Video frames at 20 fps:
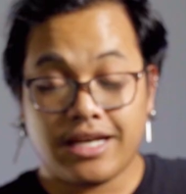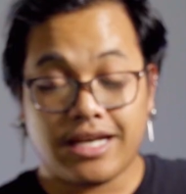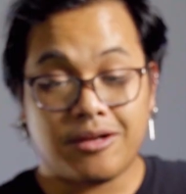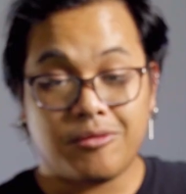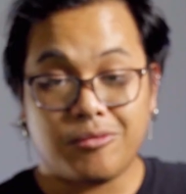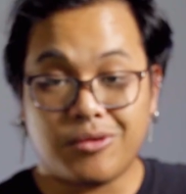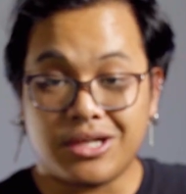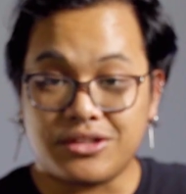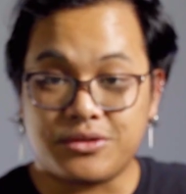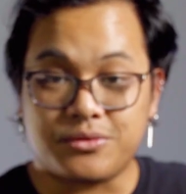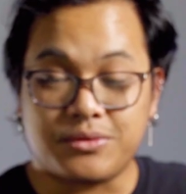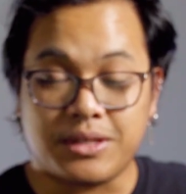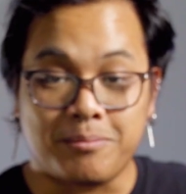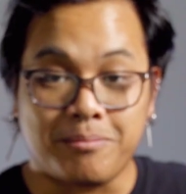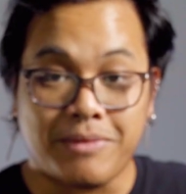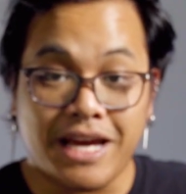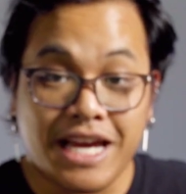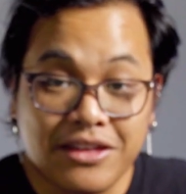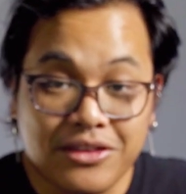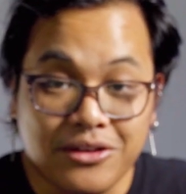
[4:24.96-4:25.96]
And once we
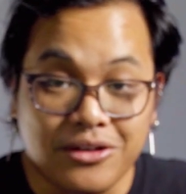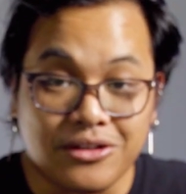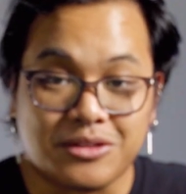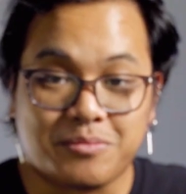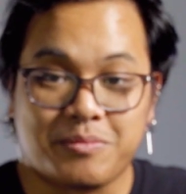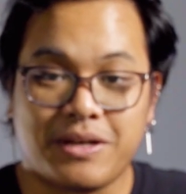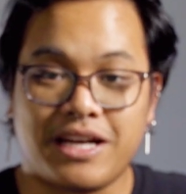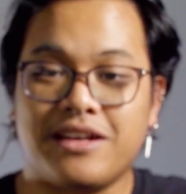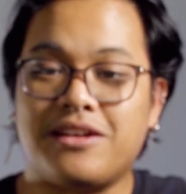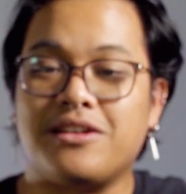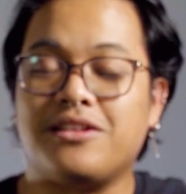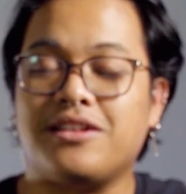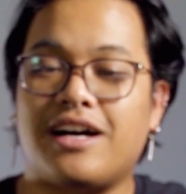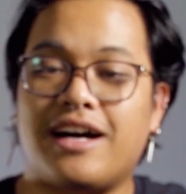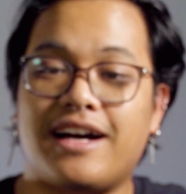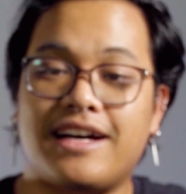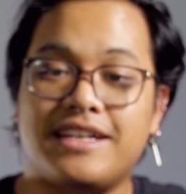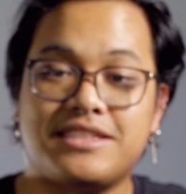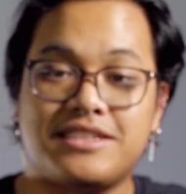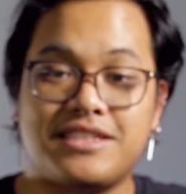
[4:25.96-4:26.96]
make those panel
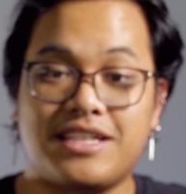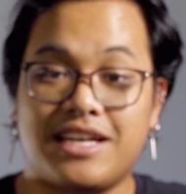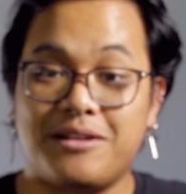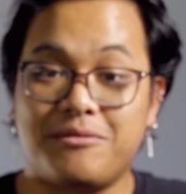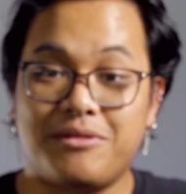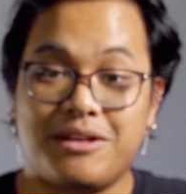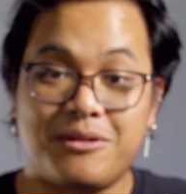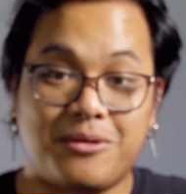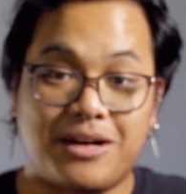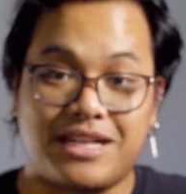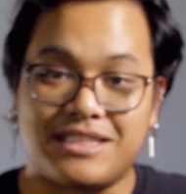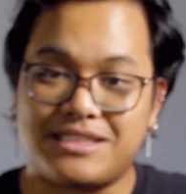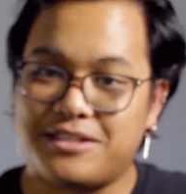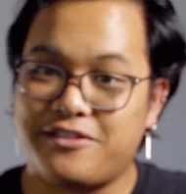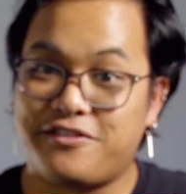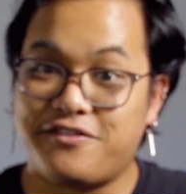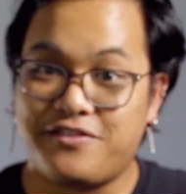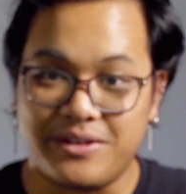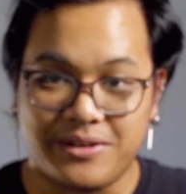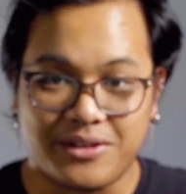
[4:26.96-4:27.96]
lines, then we want to
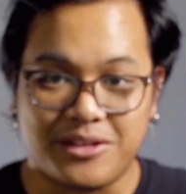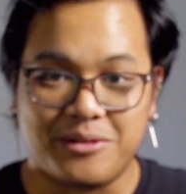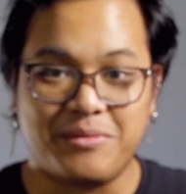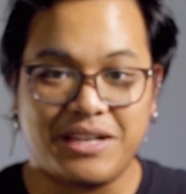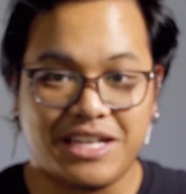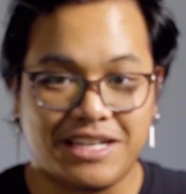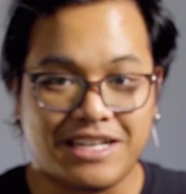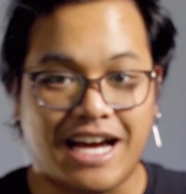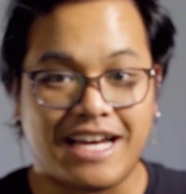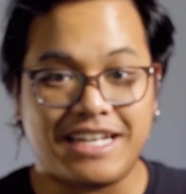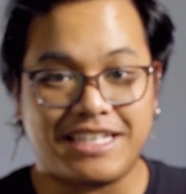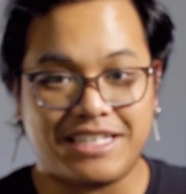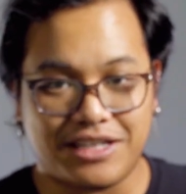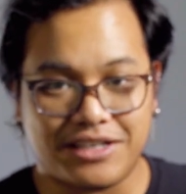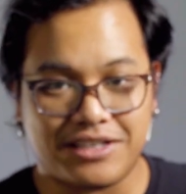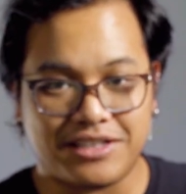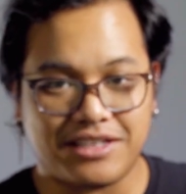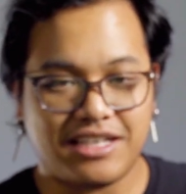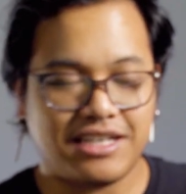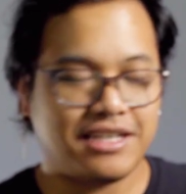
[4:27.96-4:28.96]
fill them in
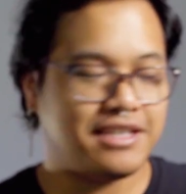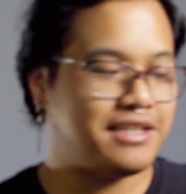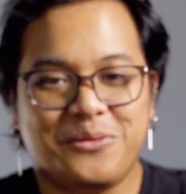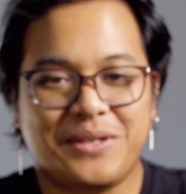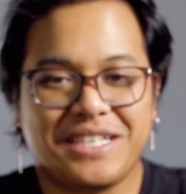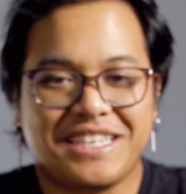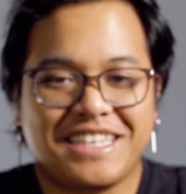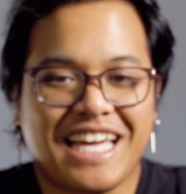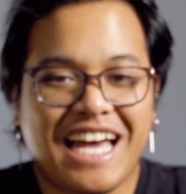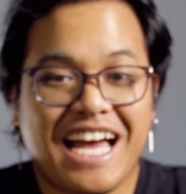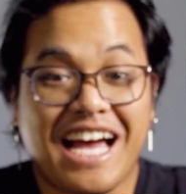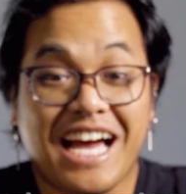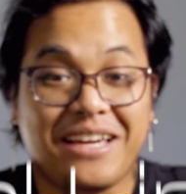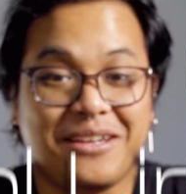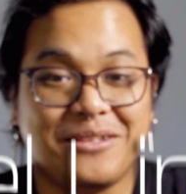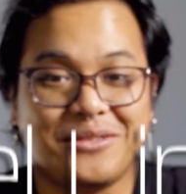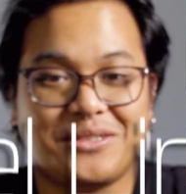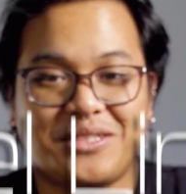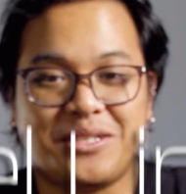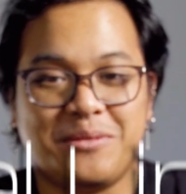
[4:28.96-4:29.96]
ideally. With that, I
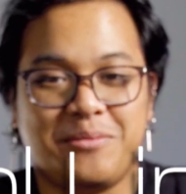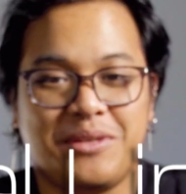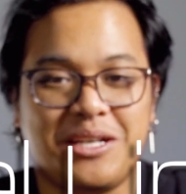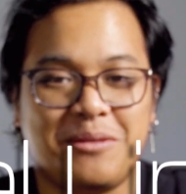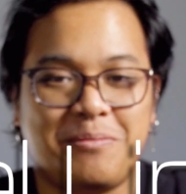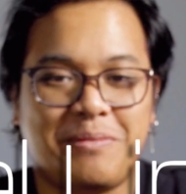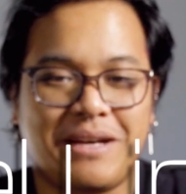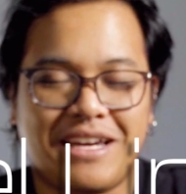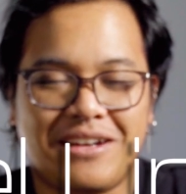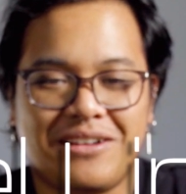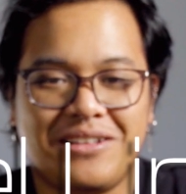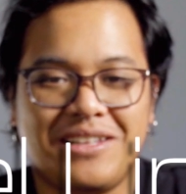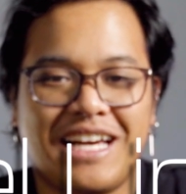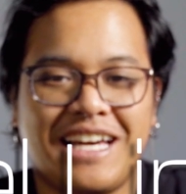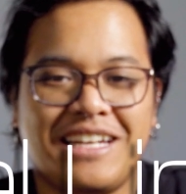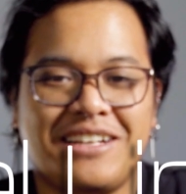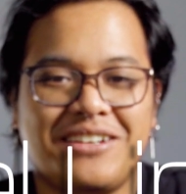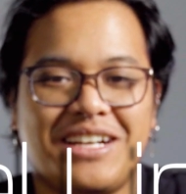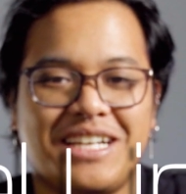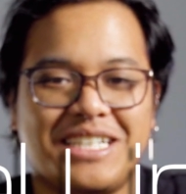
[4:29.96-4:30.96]
use aMilla panel
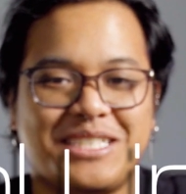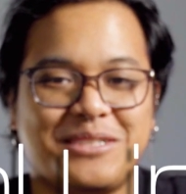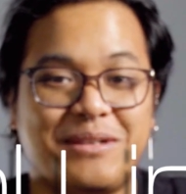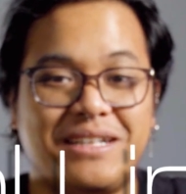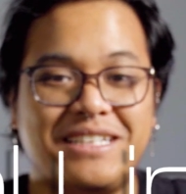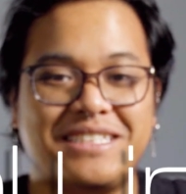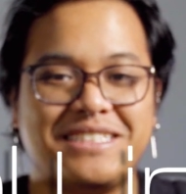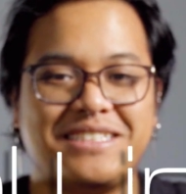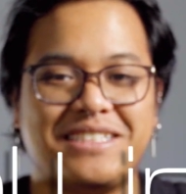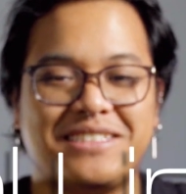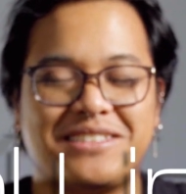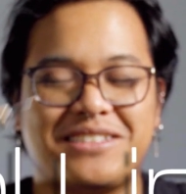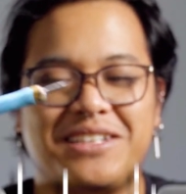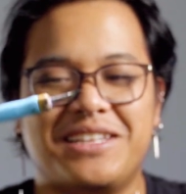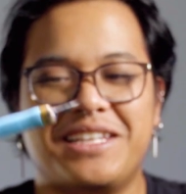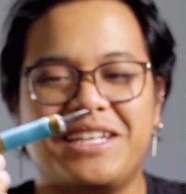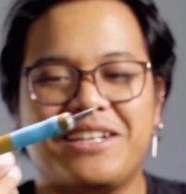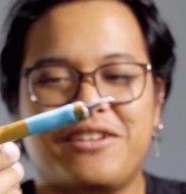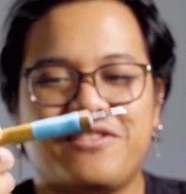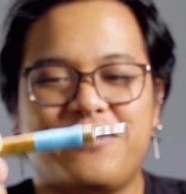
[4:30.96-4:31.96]
liner as well as this
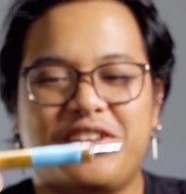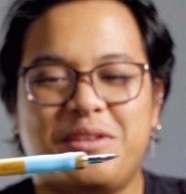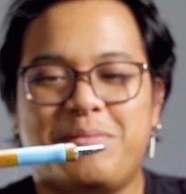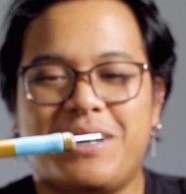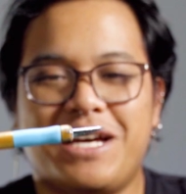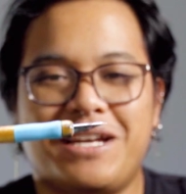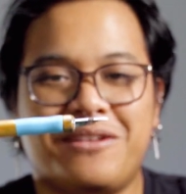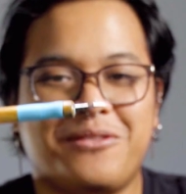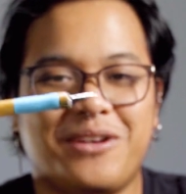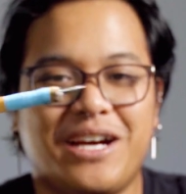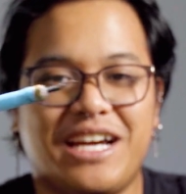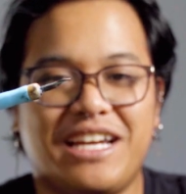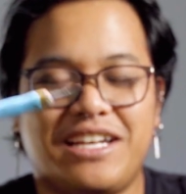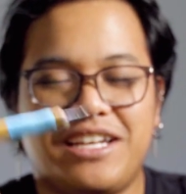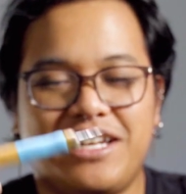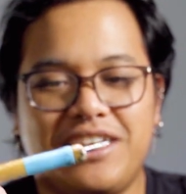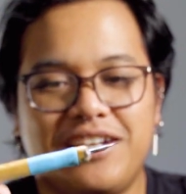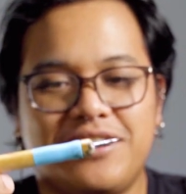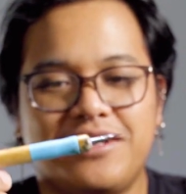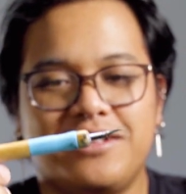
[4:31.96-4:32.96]
calligraphy pen right
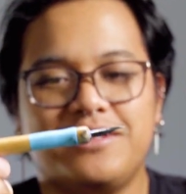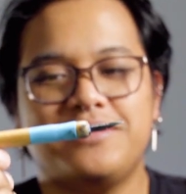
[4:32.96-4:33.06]
here.